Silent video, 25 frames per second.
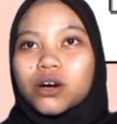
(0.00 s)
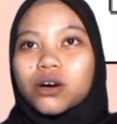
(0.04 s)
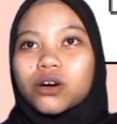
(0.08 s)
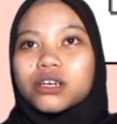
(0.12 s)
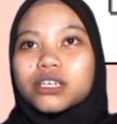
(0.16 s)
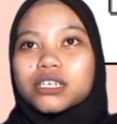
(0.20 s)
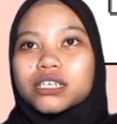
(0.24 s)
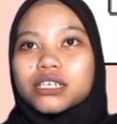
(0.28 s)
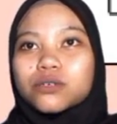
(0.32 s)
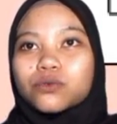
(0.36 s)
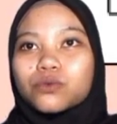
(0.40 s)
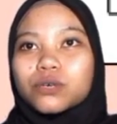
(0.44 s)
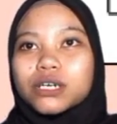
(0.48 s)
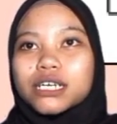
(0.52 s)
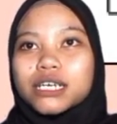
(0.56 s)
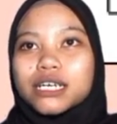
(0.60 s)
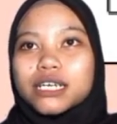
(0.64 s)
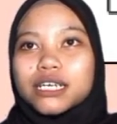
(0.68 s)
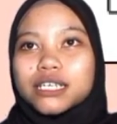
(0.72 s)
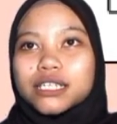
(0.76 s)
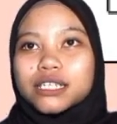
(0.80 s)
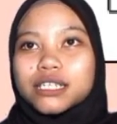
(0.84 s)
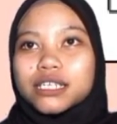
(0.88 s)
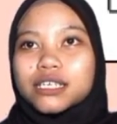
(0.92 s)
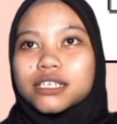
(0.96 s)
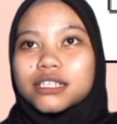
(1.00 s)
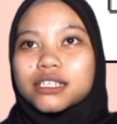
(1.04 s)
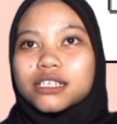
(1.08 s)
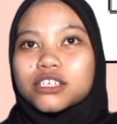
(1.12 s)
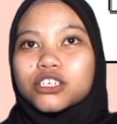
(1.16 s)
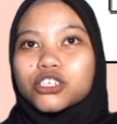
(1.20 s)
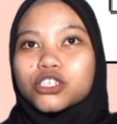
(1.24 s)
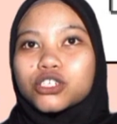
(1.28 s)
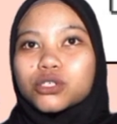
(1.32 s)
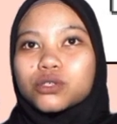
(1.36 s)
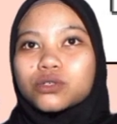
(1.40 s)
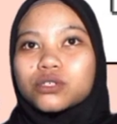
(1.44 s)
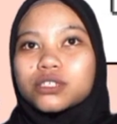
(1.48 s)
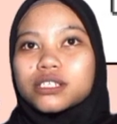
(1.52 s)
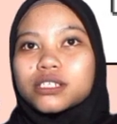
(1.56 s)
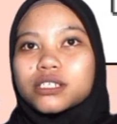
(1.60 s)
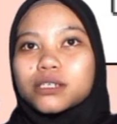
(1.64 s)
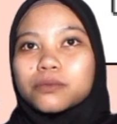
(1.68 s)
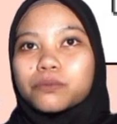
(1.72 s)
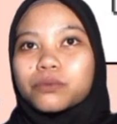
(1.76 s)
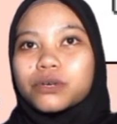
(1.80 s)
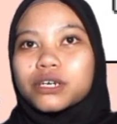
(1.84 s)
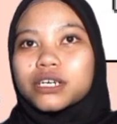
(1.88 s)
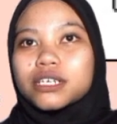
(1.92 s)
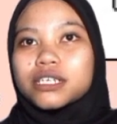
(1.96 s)
On the y-axis, it shows
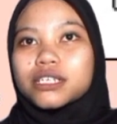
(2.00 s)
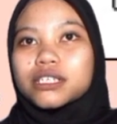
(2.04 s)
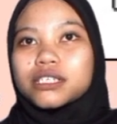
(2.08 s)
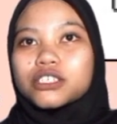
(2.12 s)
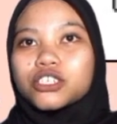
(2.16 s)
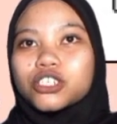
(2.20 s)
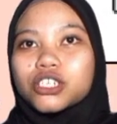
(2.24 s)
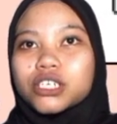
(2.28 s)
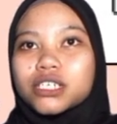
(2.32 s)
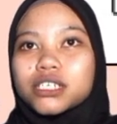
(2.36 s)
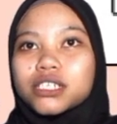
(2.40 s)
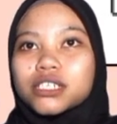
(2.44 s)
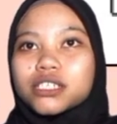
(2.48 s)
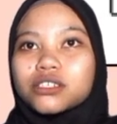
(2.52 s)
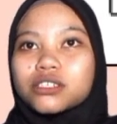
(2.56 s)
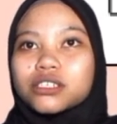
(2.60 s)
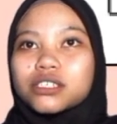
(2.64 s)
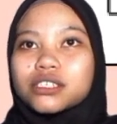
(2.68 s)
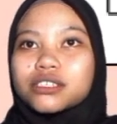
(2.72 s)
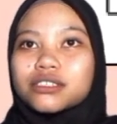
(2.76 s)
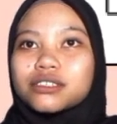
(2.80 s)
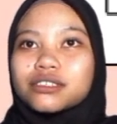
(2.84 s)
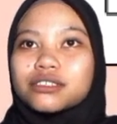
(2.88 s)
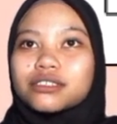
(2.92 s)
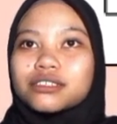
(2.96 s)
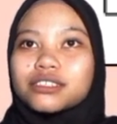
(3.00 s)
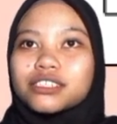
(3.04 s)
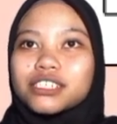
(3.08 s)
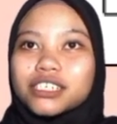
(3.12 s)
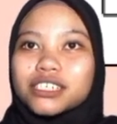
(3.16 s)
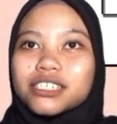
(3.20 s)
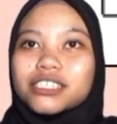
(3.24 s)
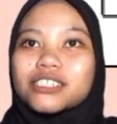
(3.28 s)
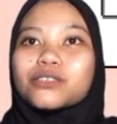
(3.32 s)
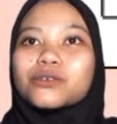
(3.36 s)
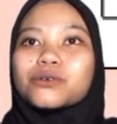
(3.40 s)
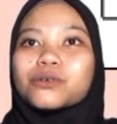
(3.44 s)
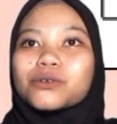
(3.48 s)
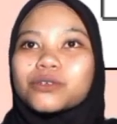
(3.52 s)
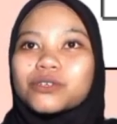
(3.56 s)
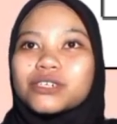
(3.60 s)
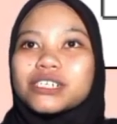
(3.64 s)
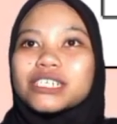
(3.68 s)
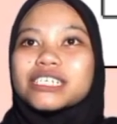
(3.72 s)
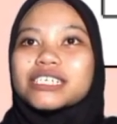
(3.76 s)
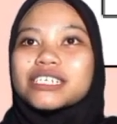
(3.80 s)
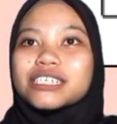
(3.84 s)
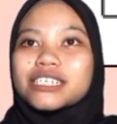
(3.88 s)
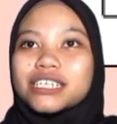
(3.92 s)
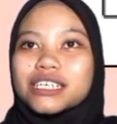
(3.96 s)
the price change or
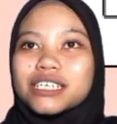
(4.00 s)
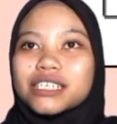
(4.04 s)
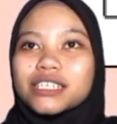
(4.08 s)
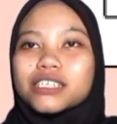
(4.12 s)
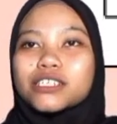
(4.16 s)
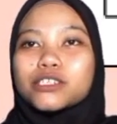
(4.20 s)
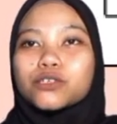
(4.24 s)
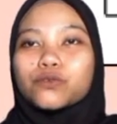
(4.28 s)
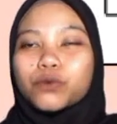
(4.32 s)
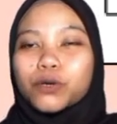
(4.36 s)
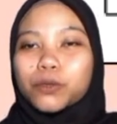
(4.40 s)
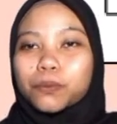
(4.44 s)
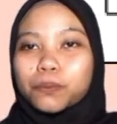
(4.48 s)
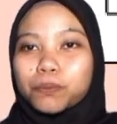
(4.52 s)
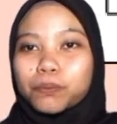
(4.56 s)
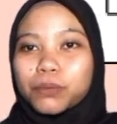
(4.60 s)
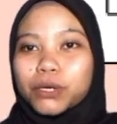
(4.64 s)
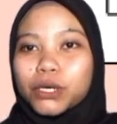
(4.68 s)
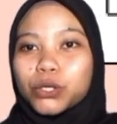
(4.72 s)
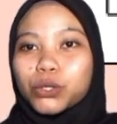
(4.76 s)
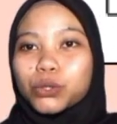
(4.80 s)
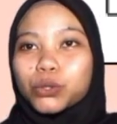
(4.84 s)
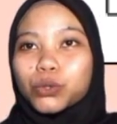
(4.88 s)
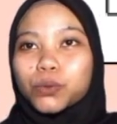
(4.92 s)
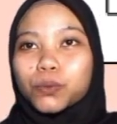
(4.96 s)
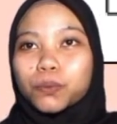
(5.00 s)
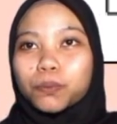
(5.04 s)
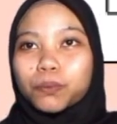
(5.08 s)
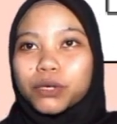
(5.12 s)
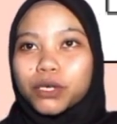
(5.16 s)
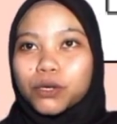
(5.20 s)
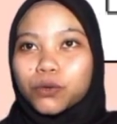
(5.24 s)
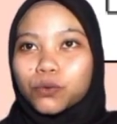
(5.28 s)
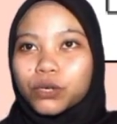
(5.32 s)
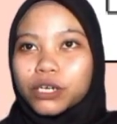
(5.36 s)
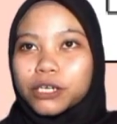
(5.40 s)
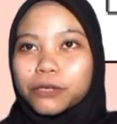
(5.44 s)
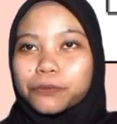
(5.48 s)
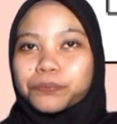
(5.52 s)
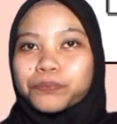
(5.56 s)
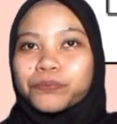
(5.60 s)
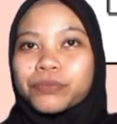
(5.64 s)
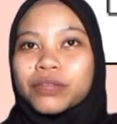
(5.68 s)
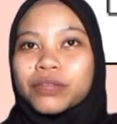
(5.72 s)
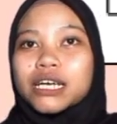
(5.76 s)
increases from P to P1.